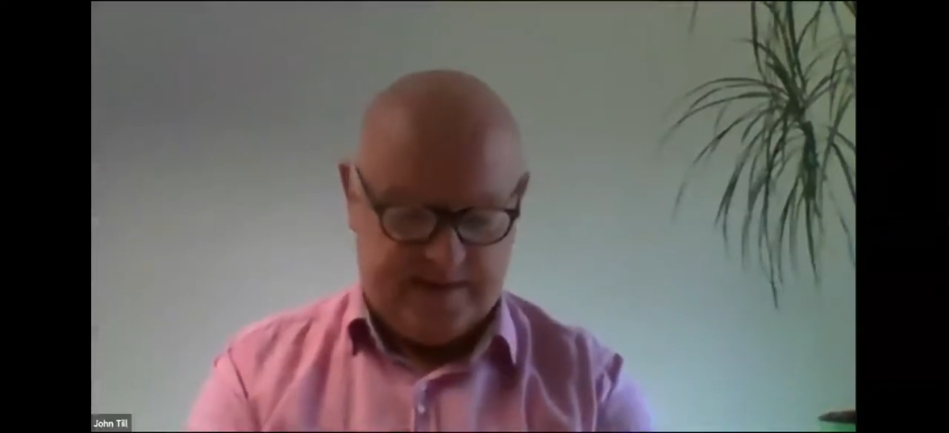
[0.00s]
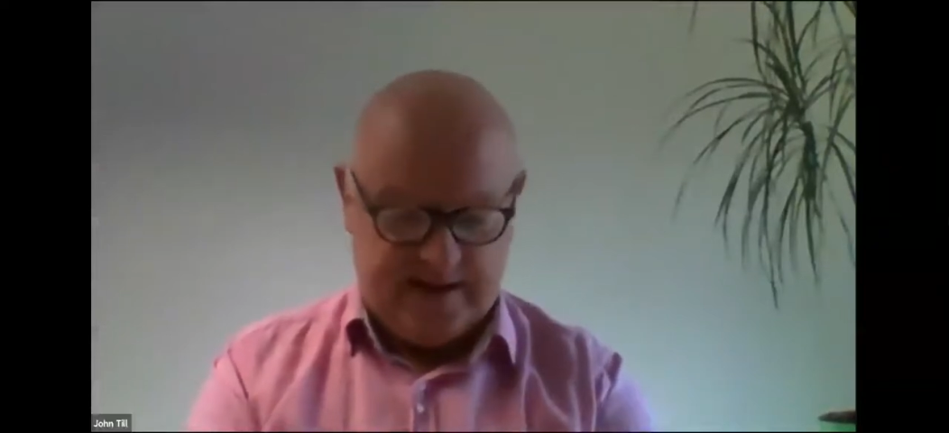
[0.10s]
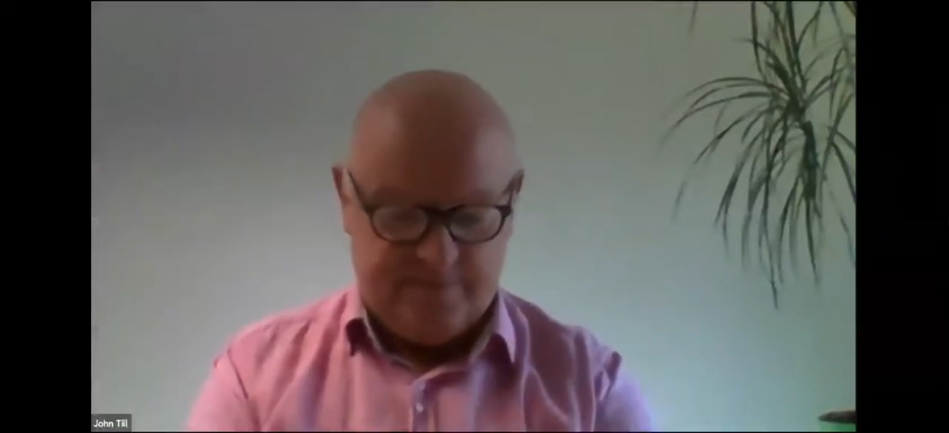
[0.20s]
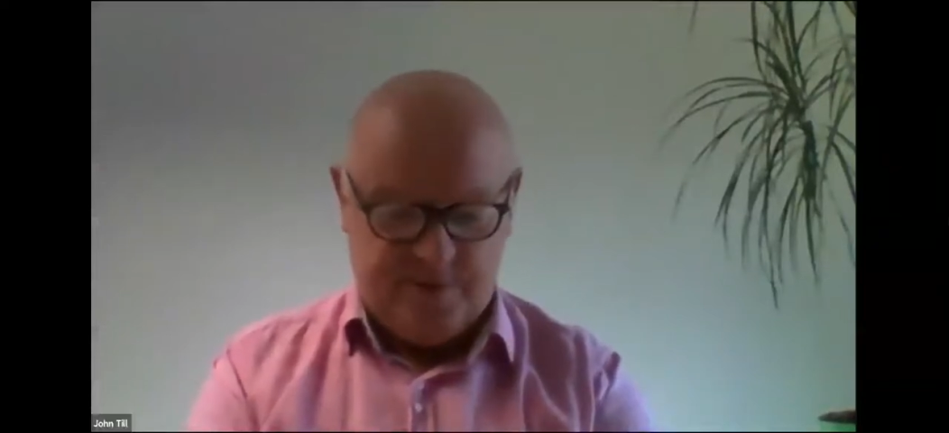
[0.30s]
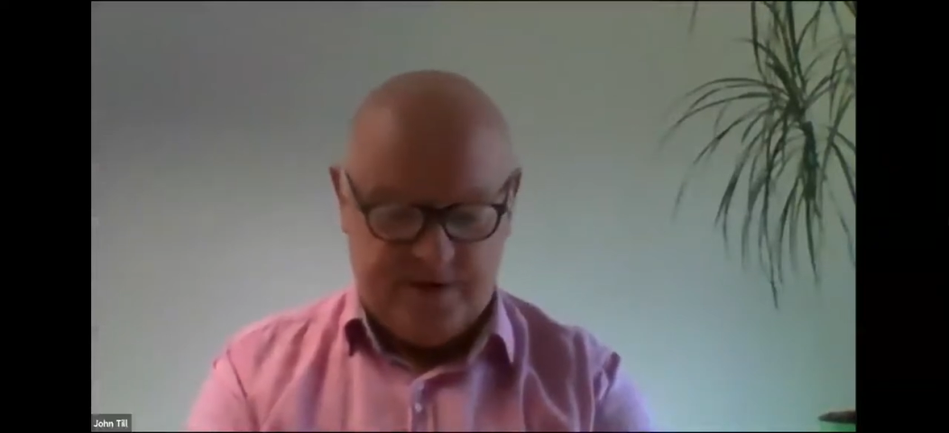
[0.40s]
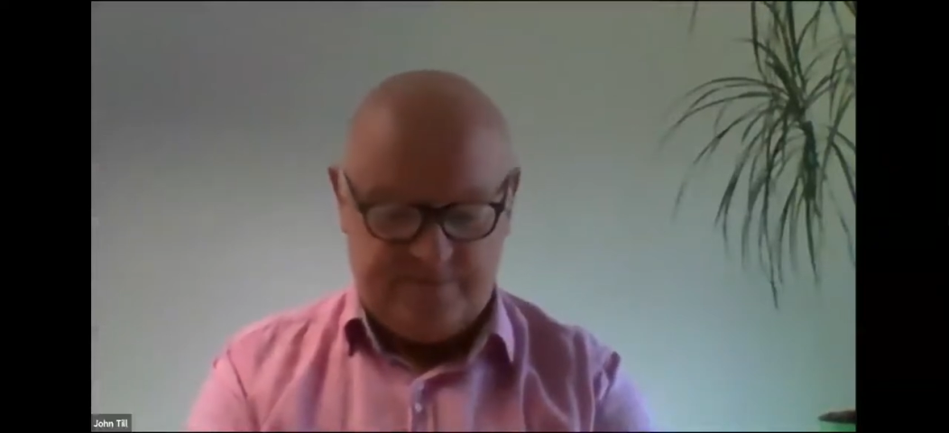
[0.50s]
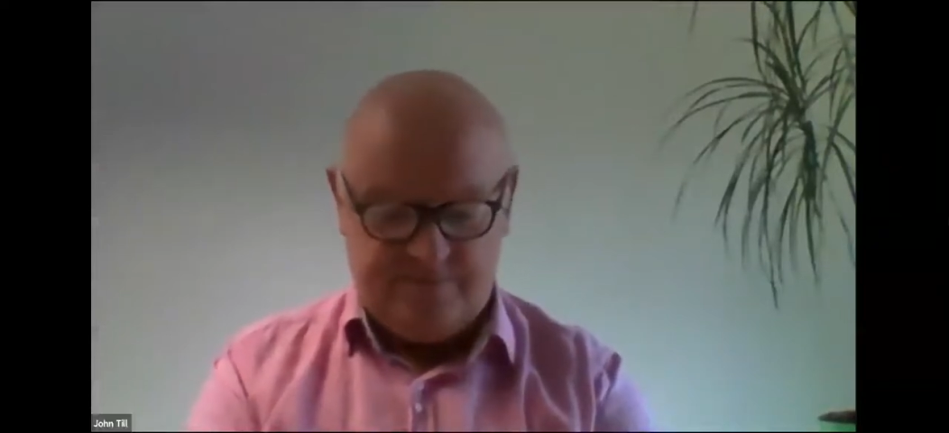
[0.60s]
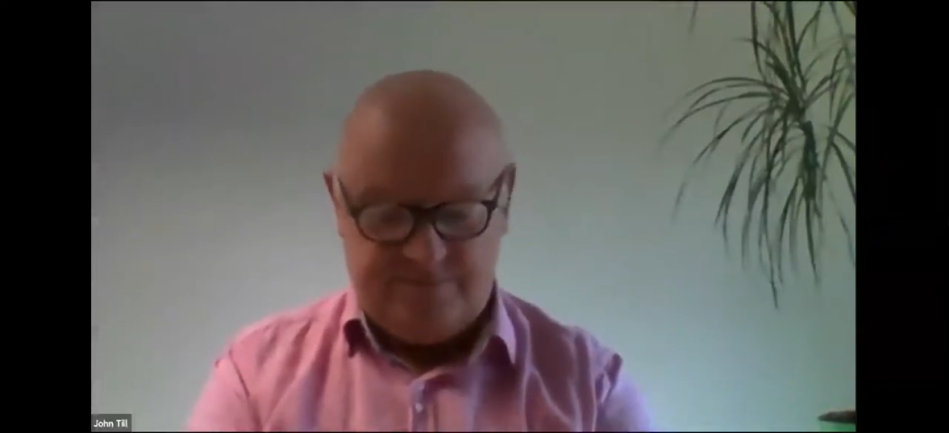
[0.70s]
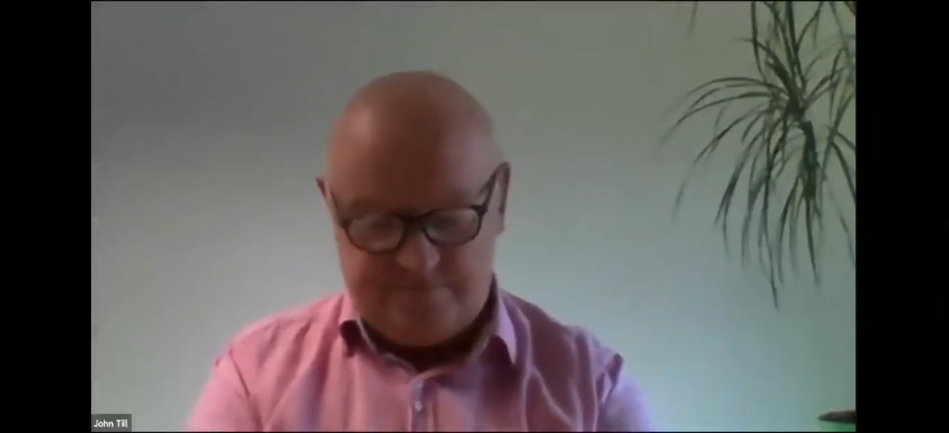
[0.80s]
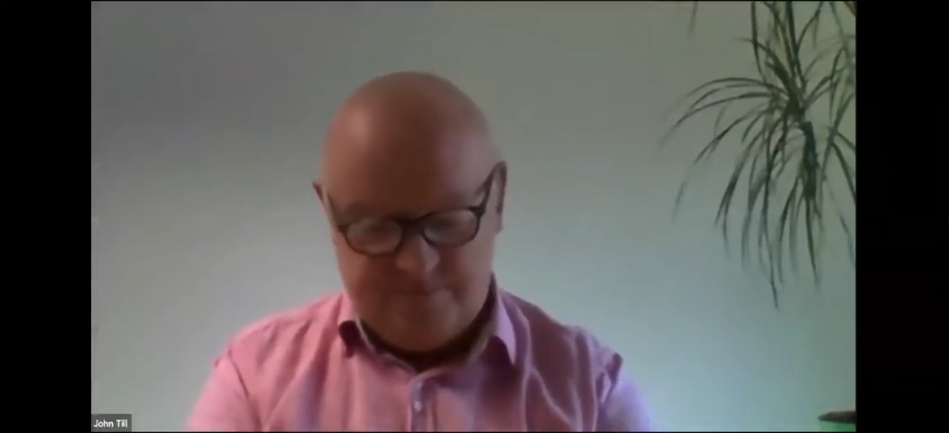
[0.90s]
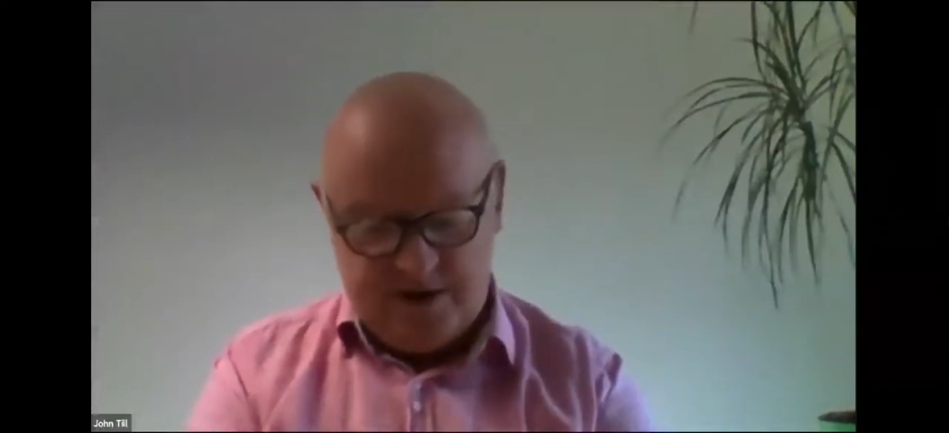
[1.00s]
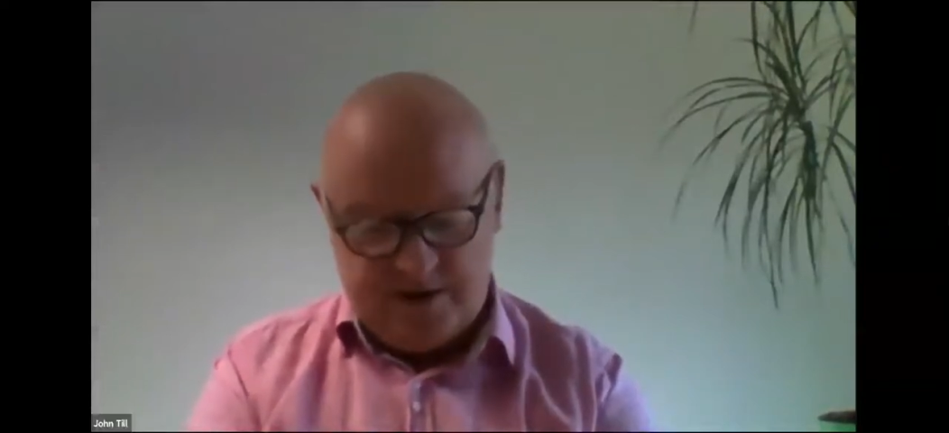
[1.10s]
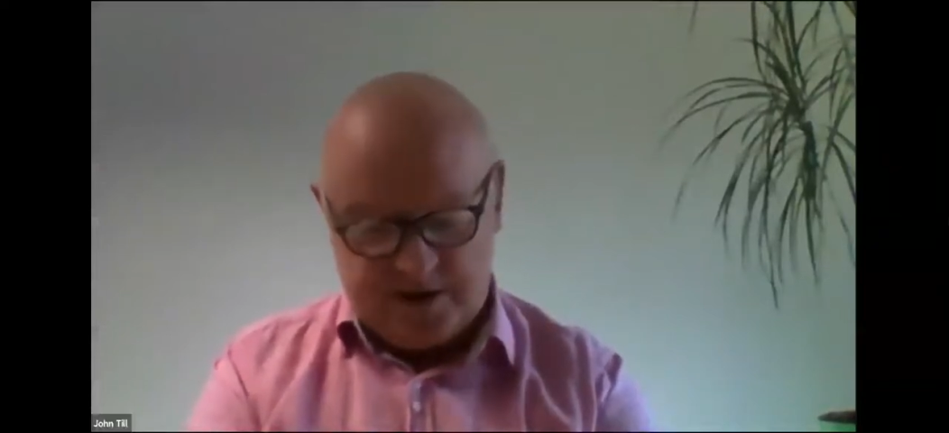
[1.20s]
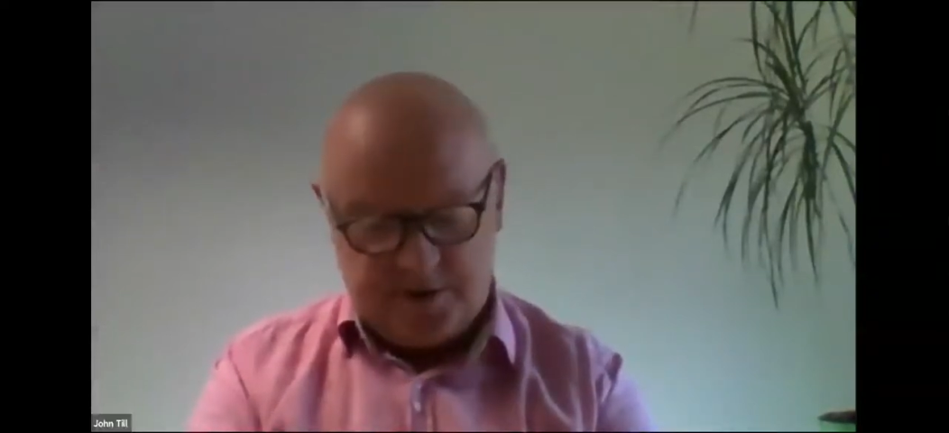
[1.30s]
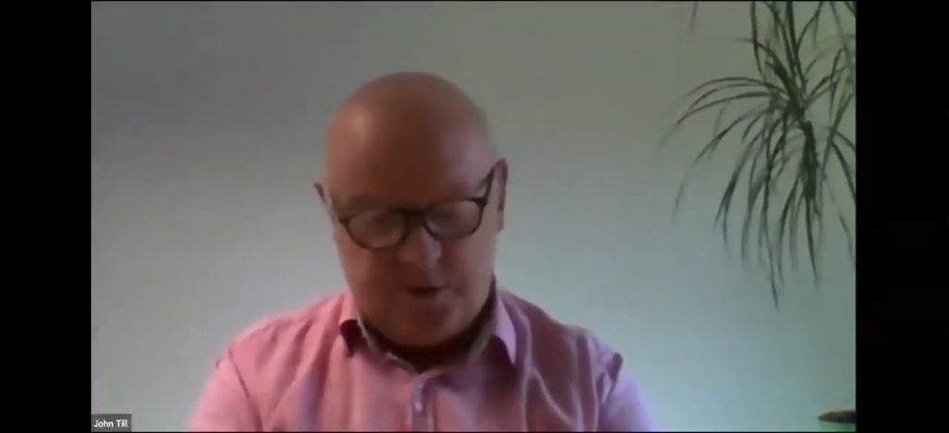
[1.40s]
and we're
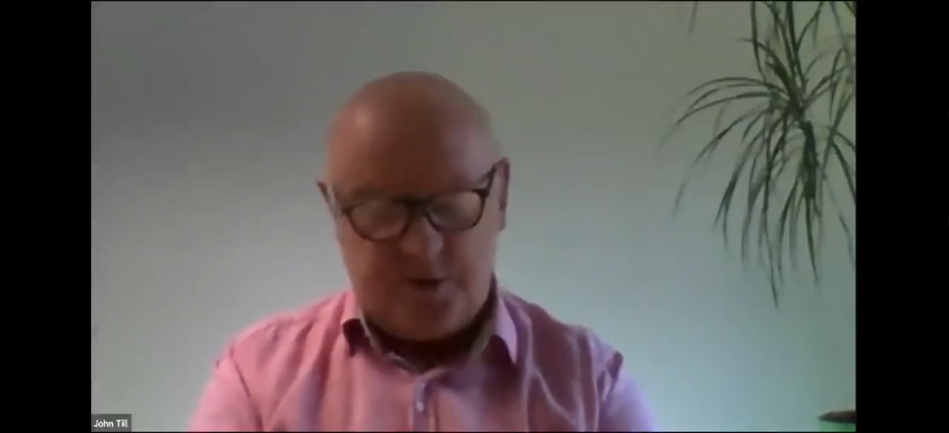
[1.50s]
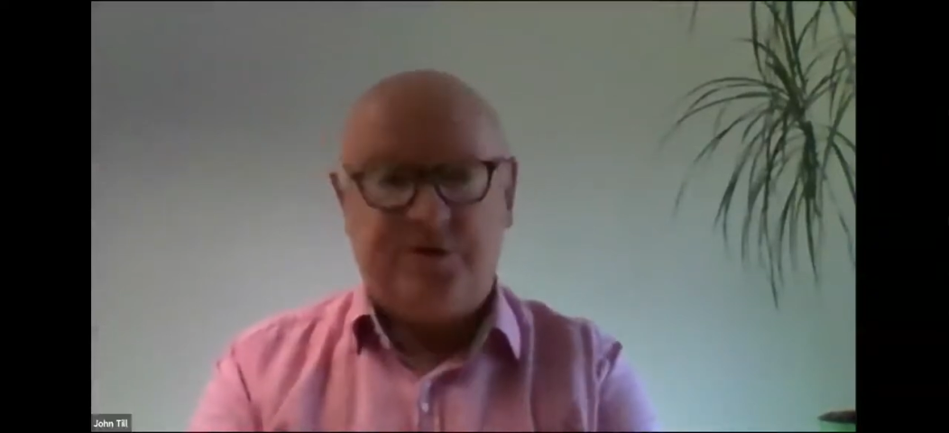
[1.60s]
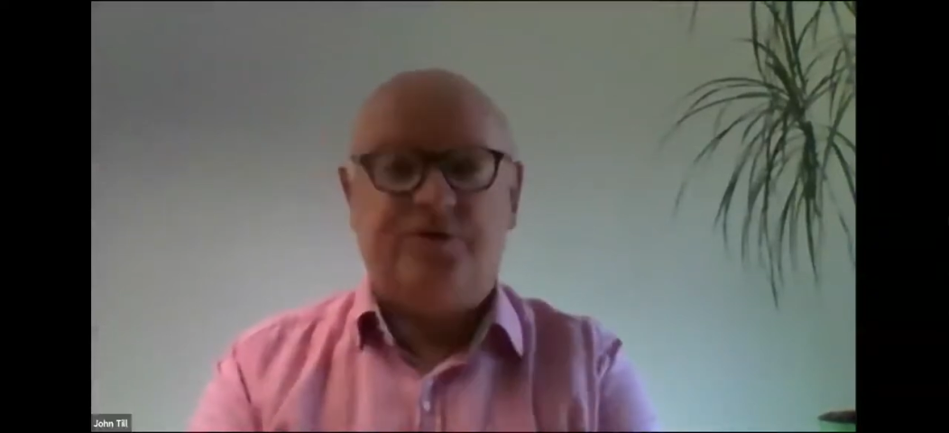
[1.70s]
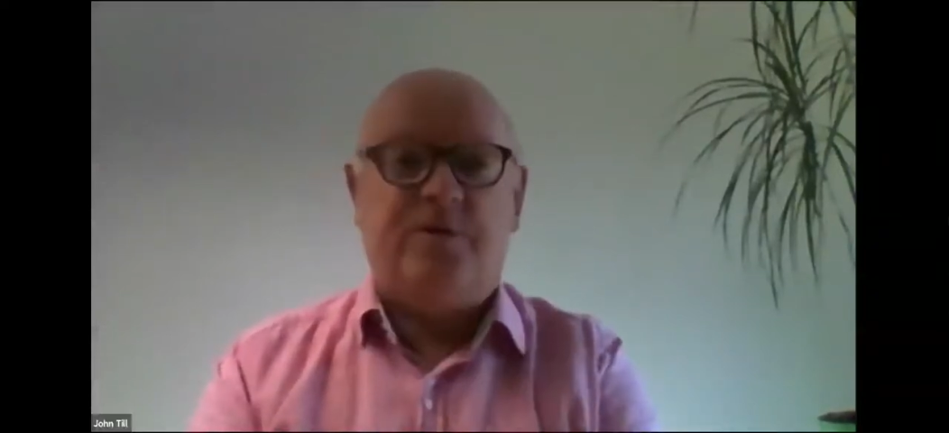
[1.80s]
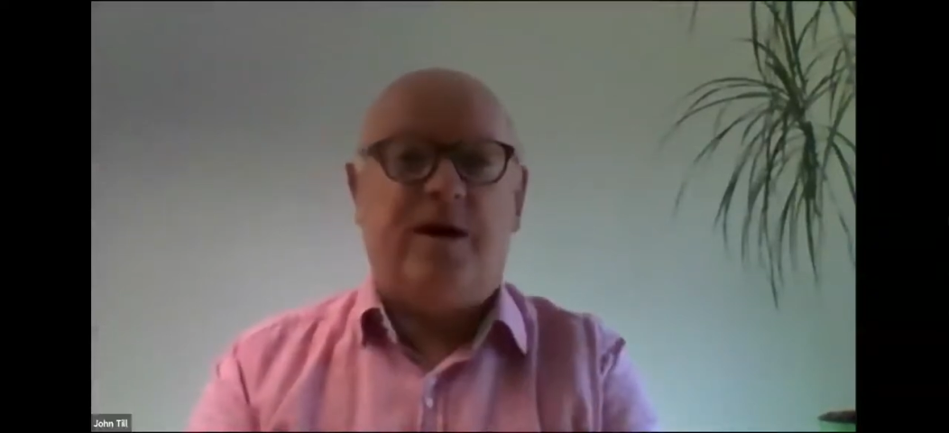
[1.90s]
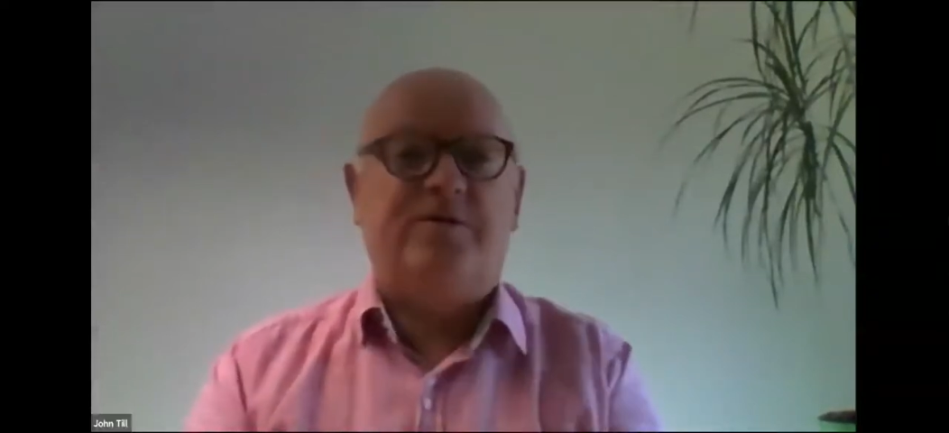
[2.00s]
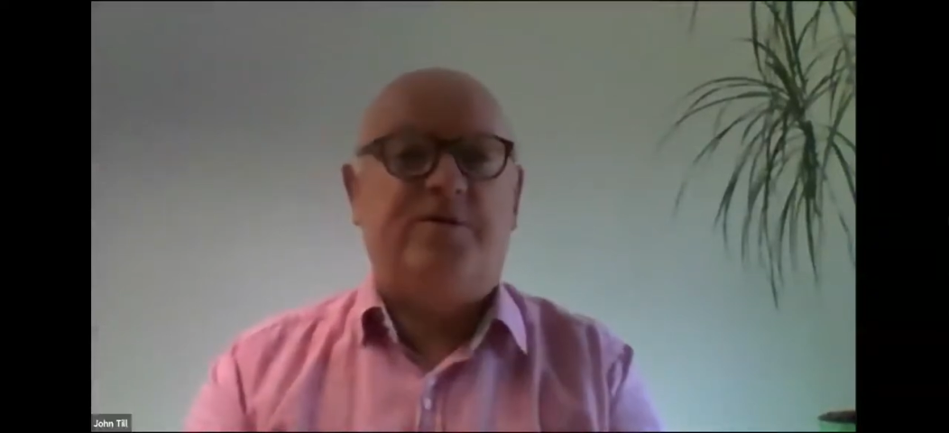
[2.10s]
where Quarter to 12.